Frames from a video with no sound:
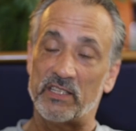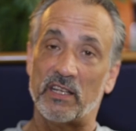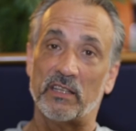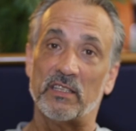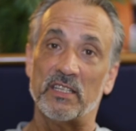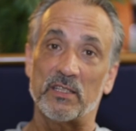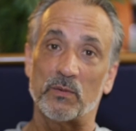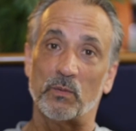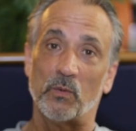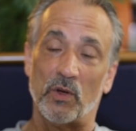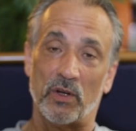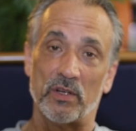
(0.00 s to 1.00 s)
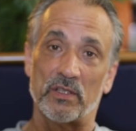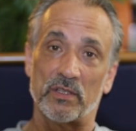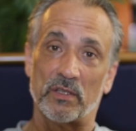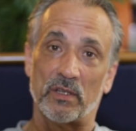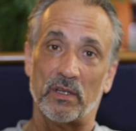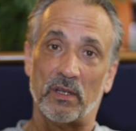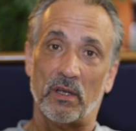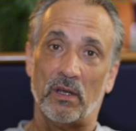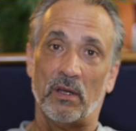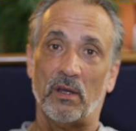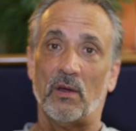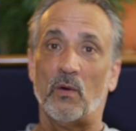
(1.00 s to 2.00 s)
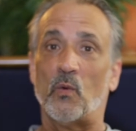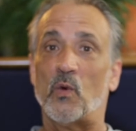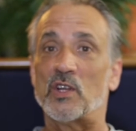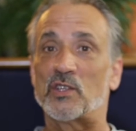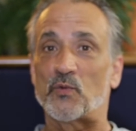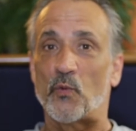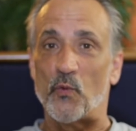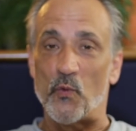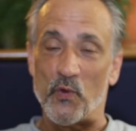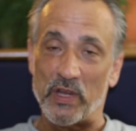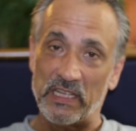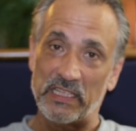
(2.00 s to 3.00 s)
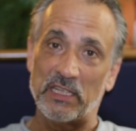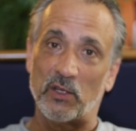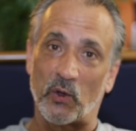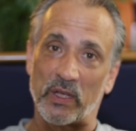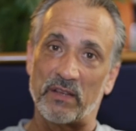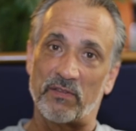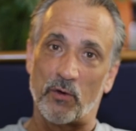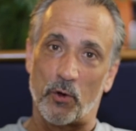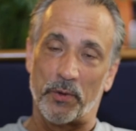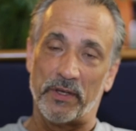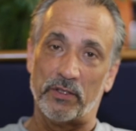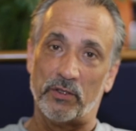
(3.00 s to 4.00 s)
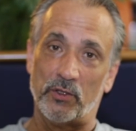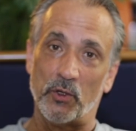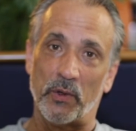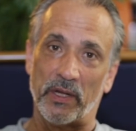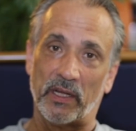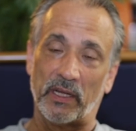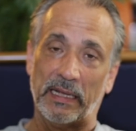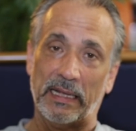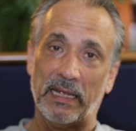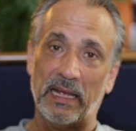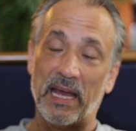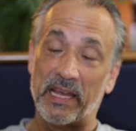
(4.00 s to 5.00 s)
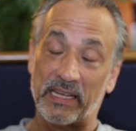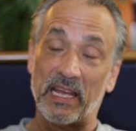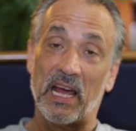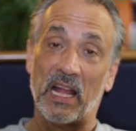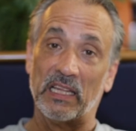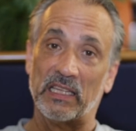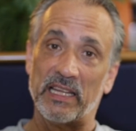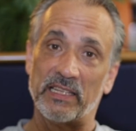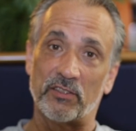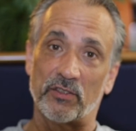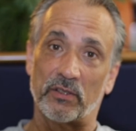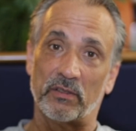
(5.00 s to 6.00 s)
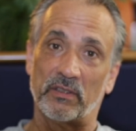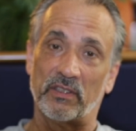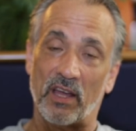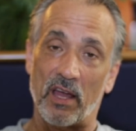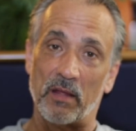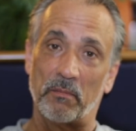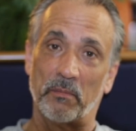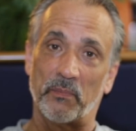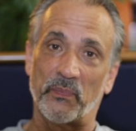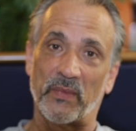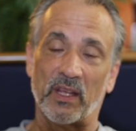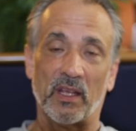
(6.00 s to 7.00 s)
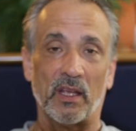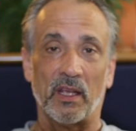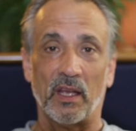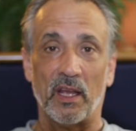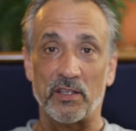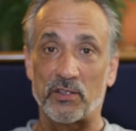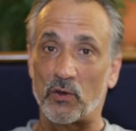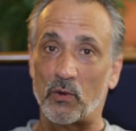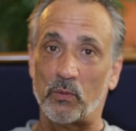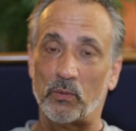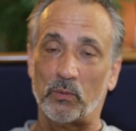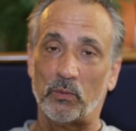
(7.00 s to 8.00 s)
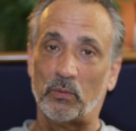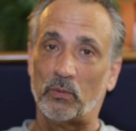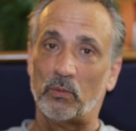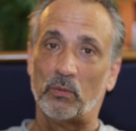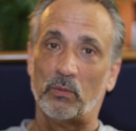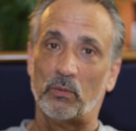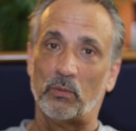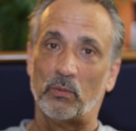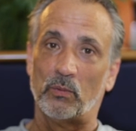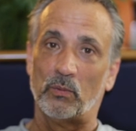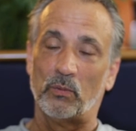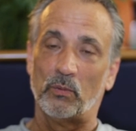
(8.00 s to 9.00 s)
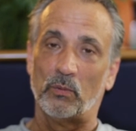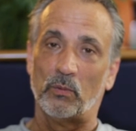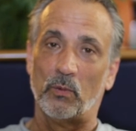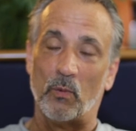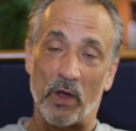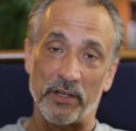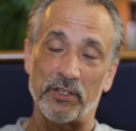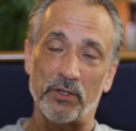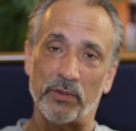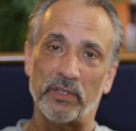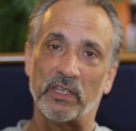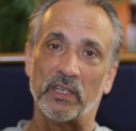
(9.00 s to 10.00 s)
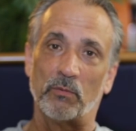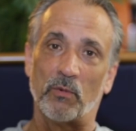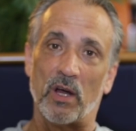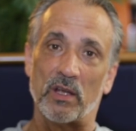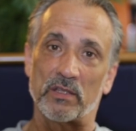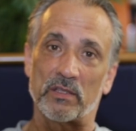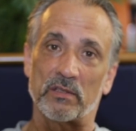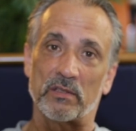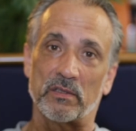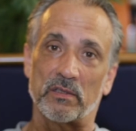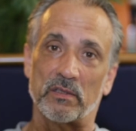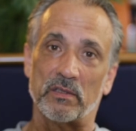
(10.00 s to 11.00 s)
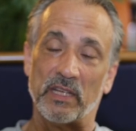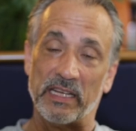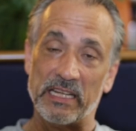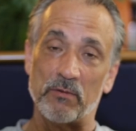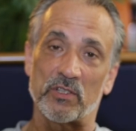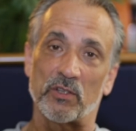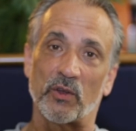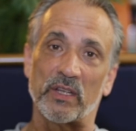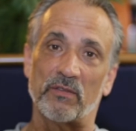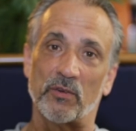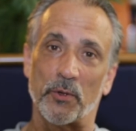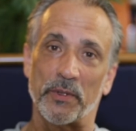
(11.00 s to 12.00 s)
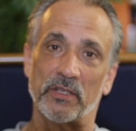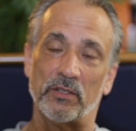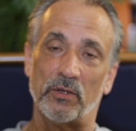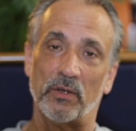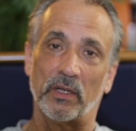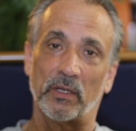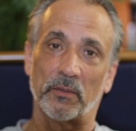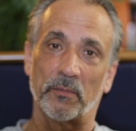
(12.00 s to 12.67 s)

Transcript: said these words, was really looking forward to doing at a later time. And so, what do you think it was that he was looking forward to doing?